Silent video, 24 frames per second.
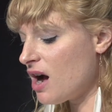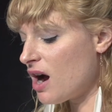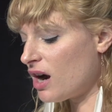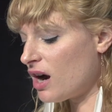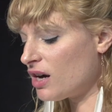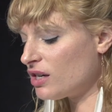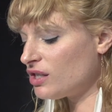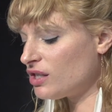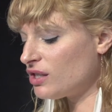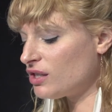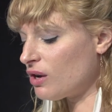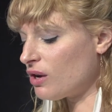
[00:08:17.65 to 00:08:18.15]

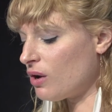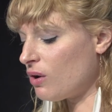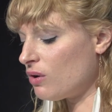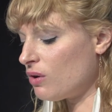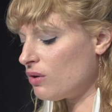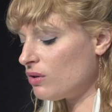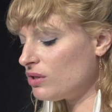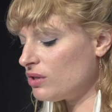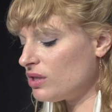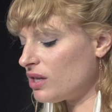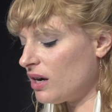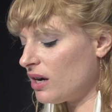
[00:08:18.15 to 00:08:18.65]
Our
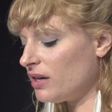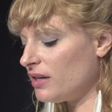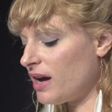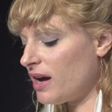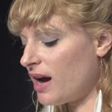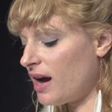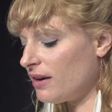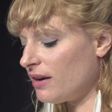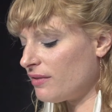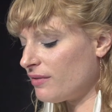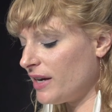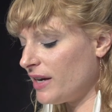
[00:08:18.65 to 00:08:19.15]
souls are
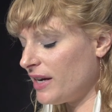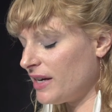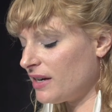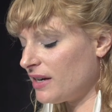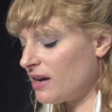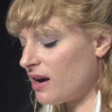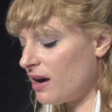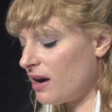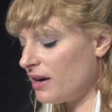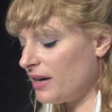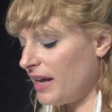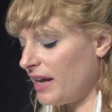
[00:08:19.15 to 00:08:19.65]
not
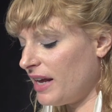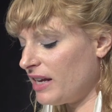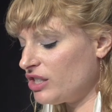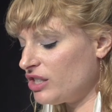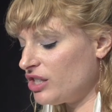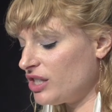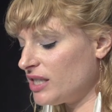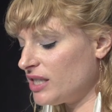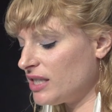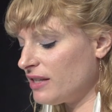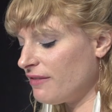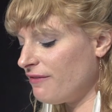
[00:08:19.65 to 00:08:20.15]

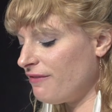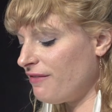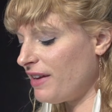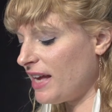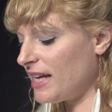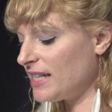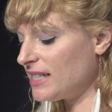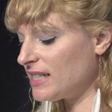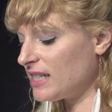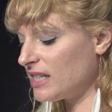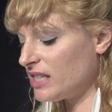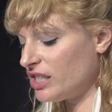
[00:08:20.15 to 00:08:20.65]
reincarnations of
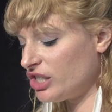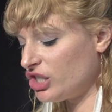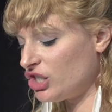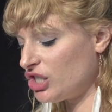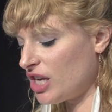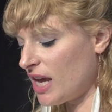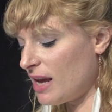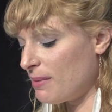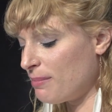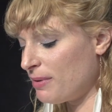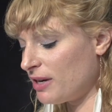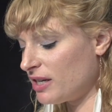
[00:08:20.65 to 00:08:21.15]
faceless
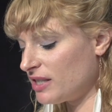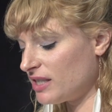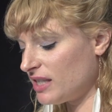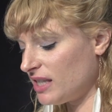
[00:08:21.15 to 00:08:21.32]
shapers,